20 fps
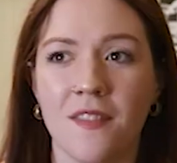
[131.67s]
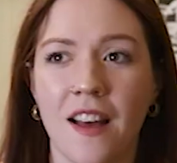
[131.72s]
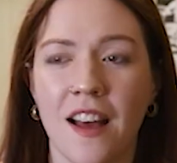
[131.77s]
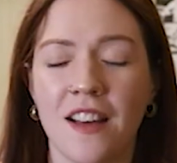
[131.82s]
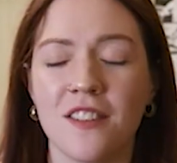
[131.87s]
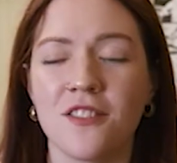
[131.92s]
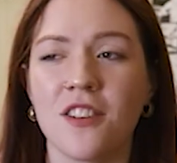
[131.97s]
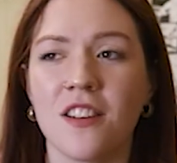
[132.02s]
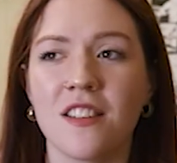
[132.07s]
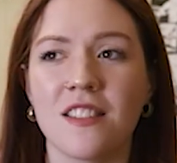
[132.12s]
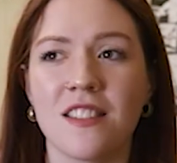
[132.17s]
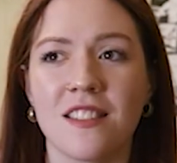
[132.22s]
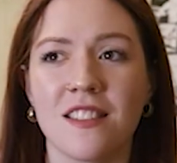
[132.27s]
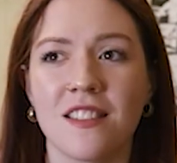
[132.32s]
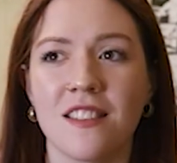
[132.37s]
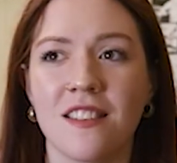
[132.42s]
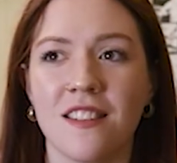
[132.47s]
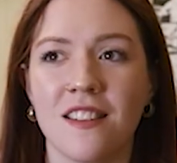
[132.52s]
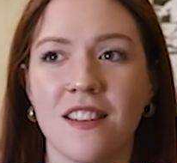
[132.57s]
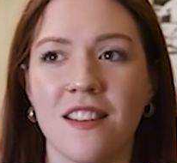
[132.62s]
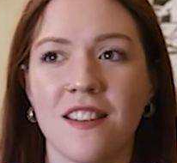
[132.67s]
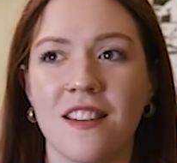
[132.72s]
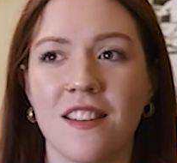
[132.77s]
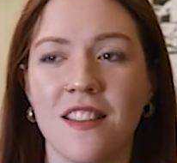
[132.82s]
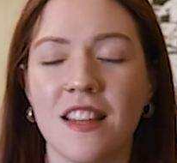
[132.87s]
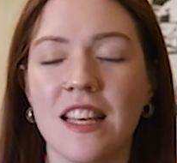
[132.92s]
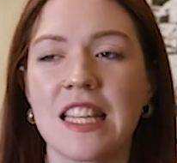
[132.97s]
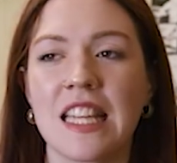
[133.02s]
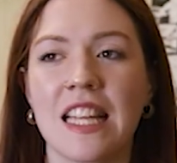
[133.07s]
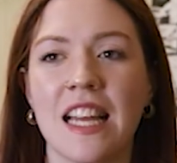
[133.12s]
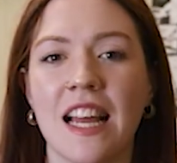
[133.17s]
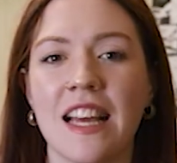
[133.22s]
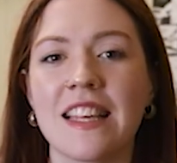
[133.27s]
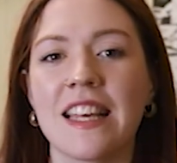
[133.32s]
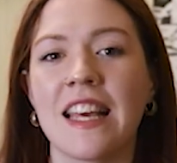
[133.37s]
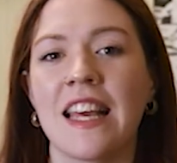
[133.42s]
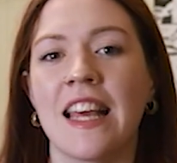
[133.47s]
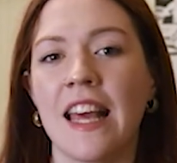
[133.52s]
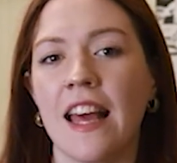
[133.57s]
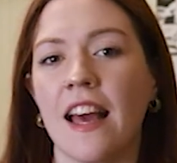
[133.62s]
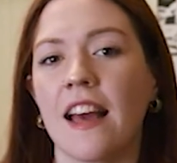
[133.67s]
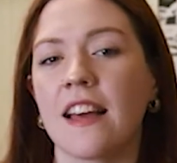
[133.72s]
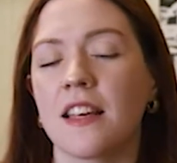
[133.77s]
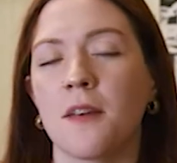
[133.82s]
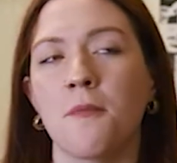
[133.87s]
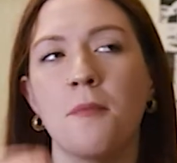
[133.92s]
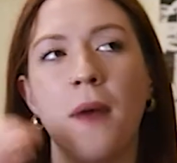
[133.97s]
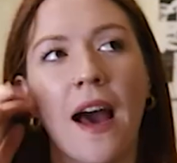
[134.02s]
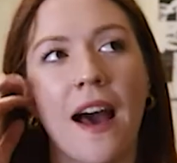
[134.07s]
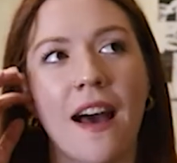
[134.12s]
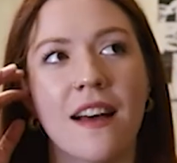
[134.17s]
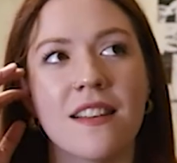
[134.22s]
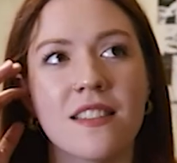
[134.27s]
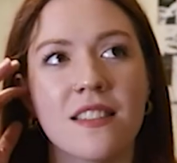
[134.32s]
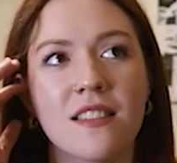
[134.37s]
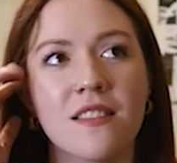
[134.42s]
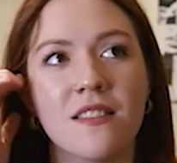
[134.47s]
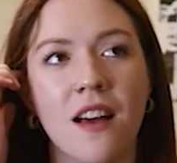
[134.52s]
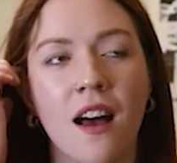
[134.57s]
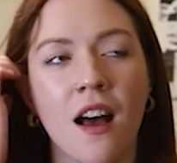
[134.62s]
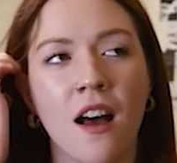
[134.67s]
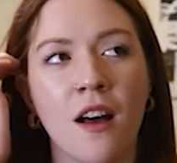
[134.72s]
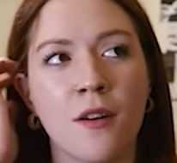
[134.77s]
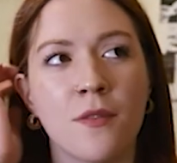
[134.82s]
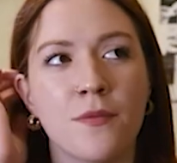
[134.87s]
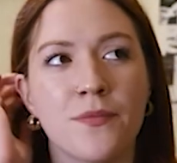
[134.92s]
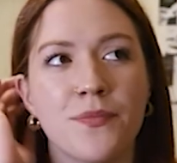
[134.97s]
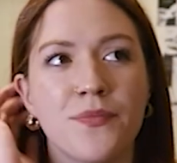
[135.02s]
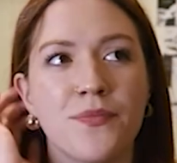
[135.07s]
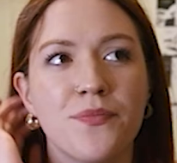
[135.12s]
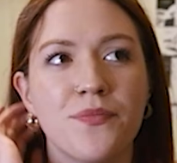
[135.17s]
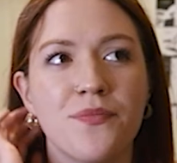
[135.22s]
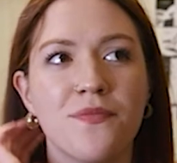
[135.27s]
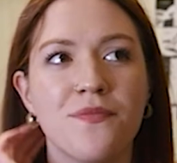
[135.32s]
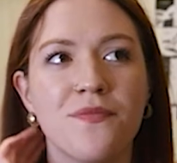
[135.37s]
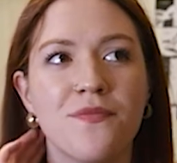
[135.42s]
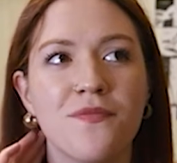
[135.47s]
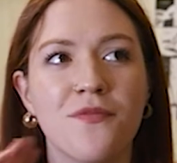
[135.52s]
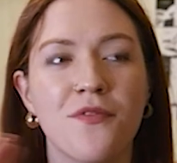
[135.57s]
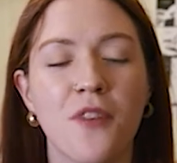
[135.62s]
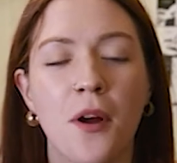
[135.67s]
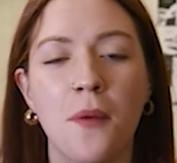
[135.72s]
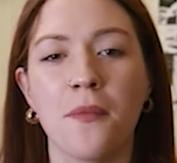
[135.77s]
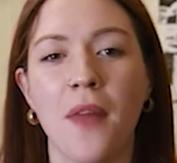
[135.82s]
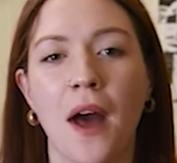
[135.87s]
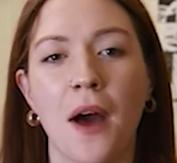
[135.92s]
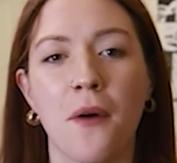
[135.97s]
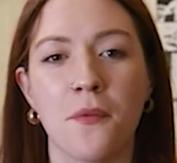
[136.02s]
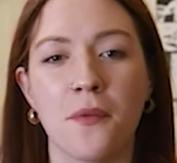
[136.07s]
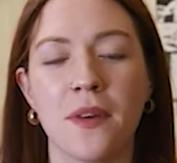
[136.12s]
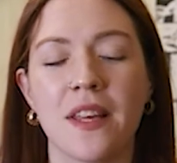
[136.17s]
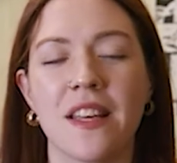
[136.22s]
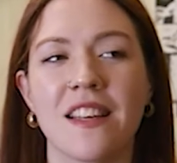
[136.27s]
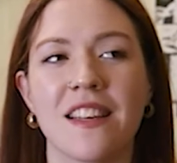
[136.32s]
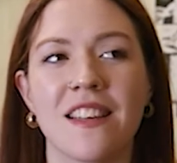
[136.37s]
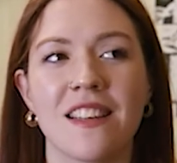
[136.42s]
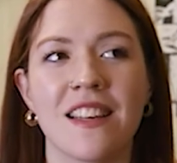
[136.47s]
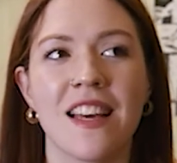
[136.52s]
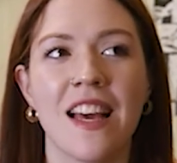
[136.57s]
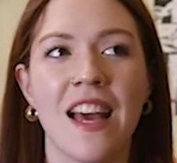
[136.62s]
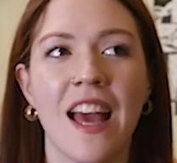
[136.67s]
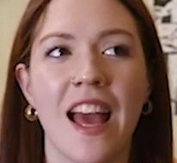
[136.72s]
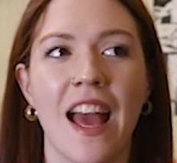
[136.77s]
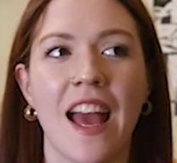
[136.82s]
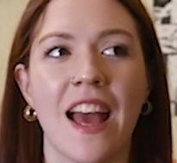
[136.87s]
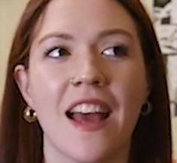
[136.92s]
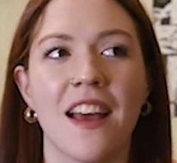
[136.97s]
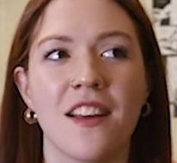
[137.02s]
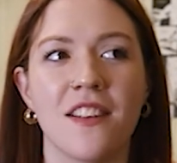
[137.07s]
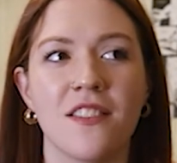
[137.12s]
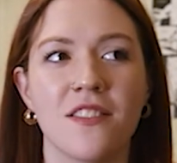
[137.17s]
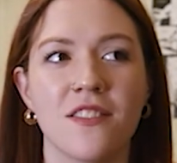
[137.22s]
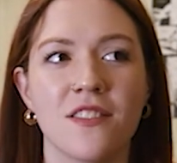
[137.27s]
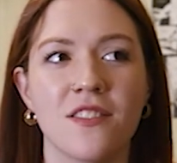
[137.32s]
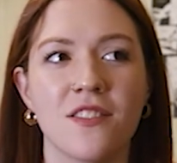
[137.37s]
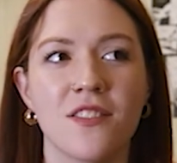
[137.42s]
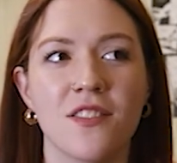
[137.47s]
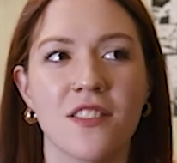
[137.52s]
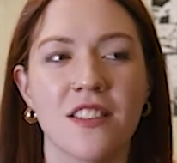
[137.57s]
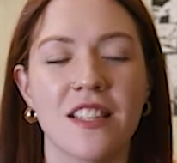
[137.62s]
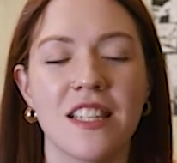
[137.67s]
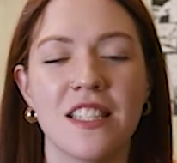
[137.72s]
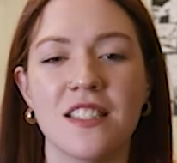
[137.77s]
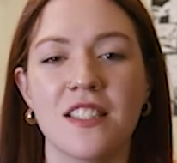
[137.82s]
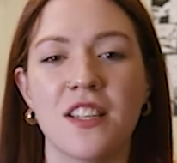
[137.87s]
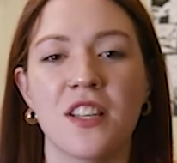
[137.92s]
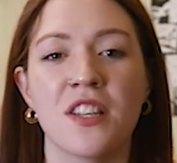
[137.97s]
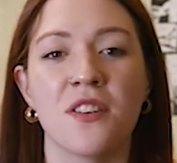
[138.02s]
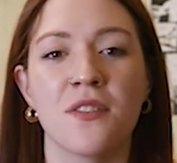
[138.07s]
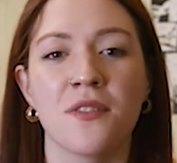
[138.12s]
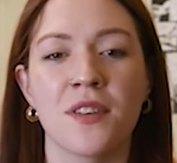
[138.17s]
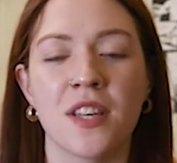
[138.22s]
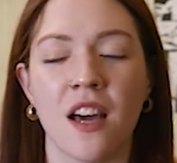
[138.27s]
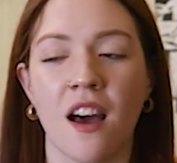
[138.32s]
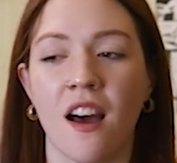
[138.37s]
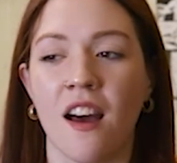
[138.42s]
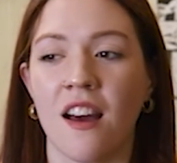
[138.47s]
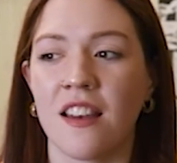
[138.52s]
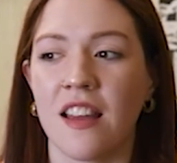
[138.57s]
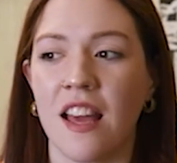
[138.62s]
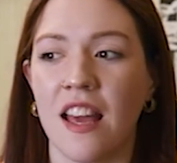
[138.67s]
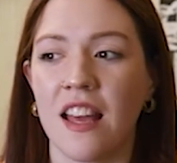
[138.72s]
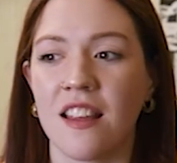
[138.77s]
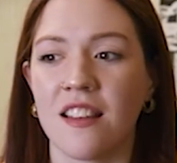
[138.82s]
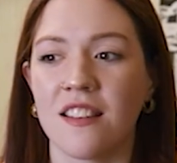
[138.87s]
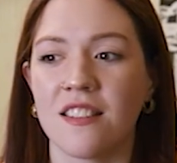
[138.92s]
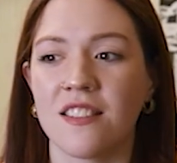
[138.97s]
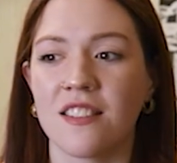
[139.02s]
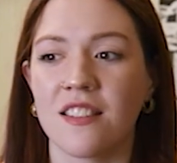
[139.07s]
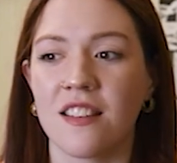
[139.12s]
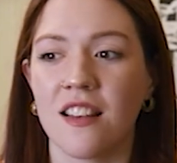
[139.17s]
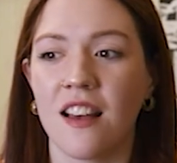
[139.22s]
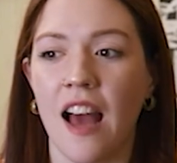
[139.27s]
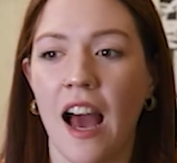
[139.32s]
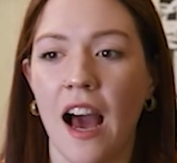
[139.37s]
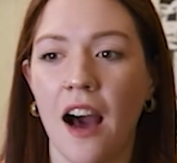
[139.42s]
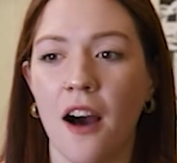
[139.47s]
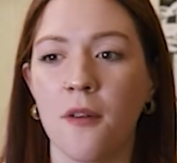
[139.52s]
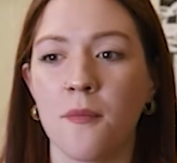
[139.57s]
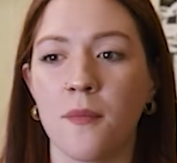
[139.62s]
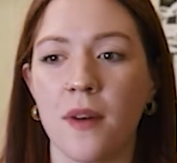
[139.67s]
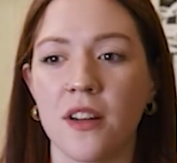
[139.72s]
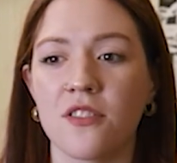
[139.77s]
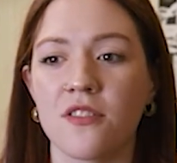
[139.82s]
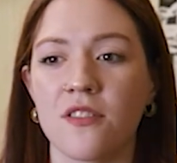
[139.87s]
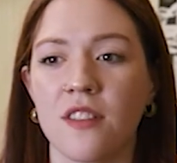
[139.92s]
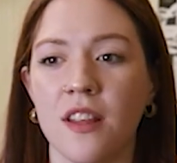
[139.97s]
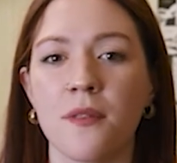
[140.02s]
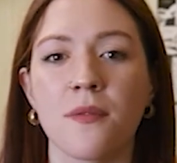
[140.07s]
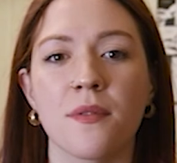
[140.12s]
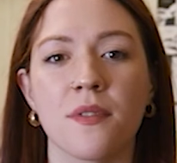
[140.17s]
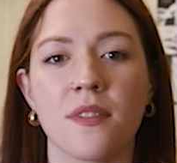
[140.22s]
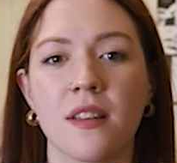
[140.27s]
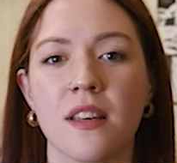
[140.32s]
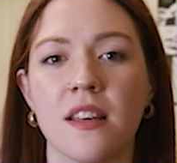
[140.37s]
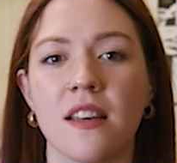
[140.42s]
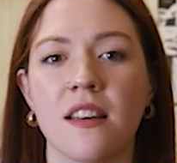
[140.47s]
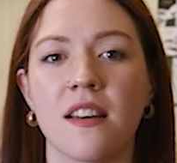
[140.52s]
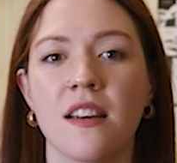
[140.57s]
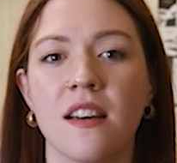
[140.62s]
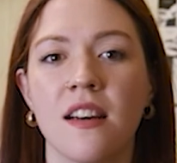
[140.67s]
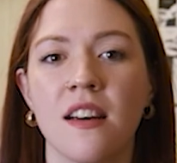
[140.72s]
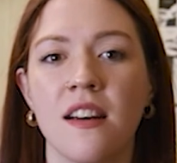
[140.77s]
And just the thing that I can't get past from that week and continuing on is how much they really